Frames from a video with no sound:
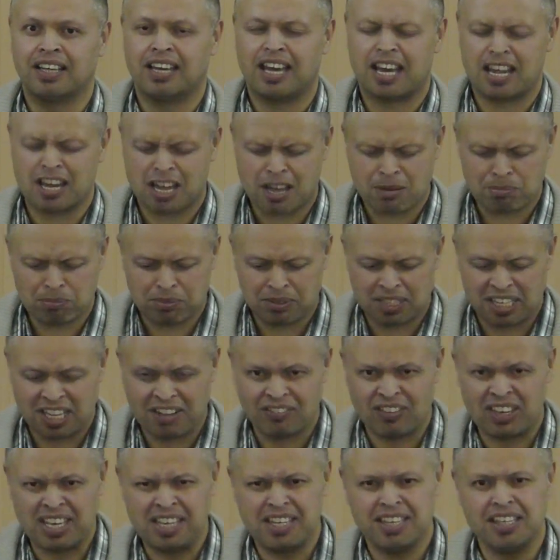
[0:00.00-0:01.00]
And I
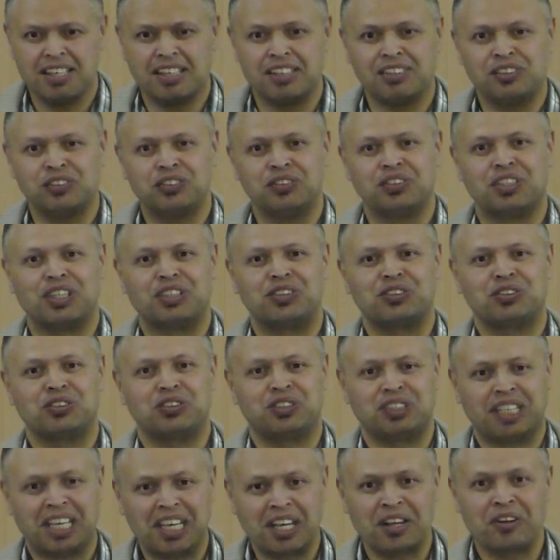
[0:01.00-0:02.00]
believe He is the
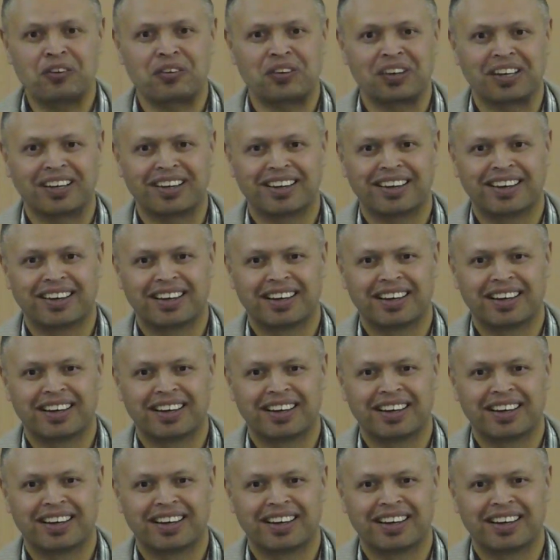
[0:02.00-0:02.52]
secret